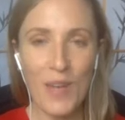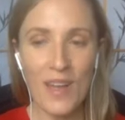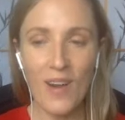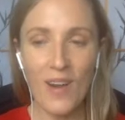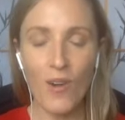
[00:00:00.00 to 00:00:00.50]
we
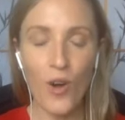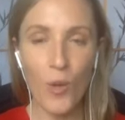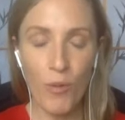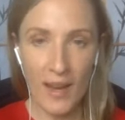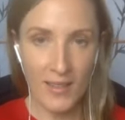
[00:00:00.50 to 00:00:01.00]
are
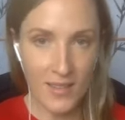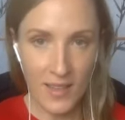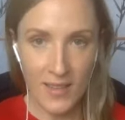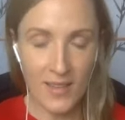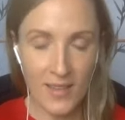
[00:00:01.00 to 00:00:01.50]
all
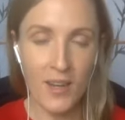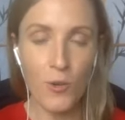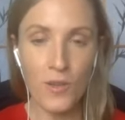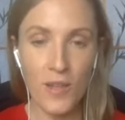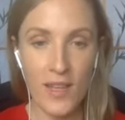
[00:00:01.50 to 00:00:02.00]
practicing this in our
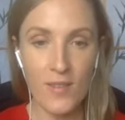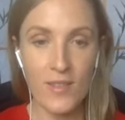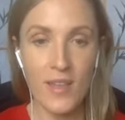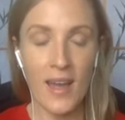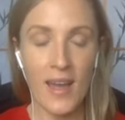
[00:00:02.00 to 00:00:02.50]
own
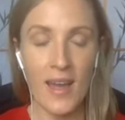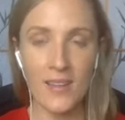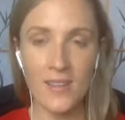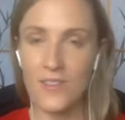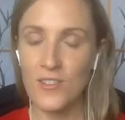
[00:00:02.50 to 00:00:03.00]
lives
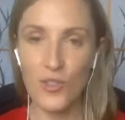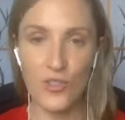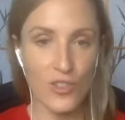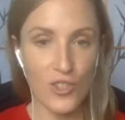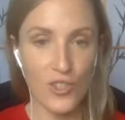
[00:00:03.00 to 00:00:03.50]
and
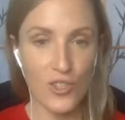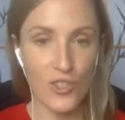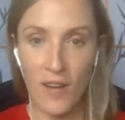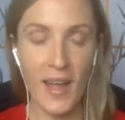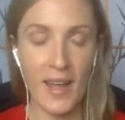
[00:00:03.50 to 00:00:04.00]
just
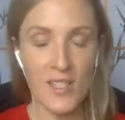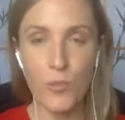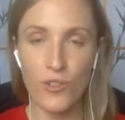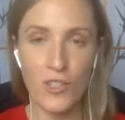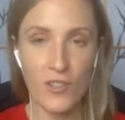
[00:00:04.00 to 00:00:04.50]
sharing and
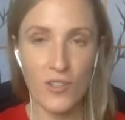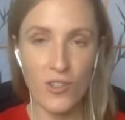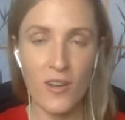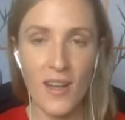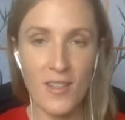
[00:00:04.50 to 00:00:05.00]
supporting each
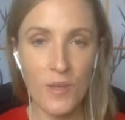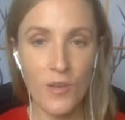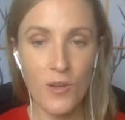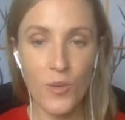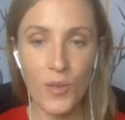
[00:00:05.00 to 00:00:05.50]
other as we
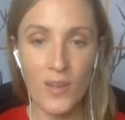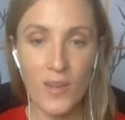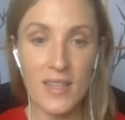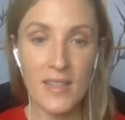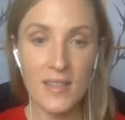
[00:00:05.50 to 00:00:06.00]
go,
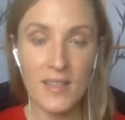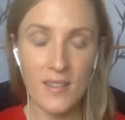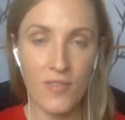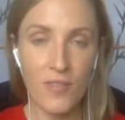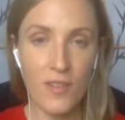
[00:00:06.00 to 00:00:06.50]
because it is
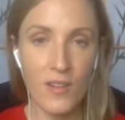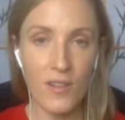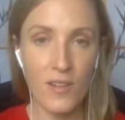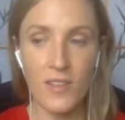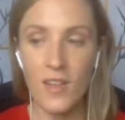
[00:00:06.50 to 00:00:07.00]

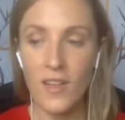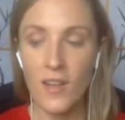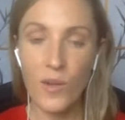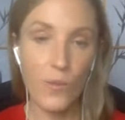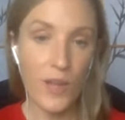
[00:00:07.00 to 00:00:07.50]
difficult
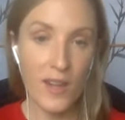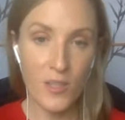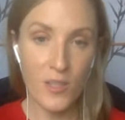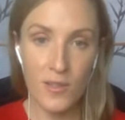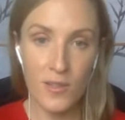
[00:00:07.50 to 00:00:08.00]
when we are
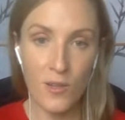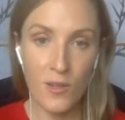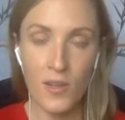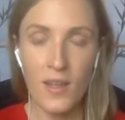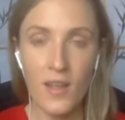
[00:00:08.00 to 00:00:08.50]
doing this
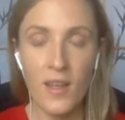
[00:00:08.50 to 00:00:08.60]
alone.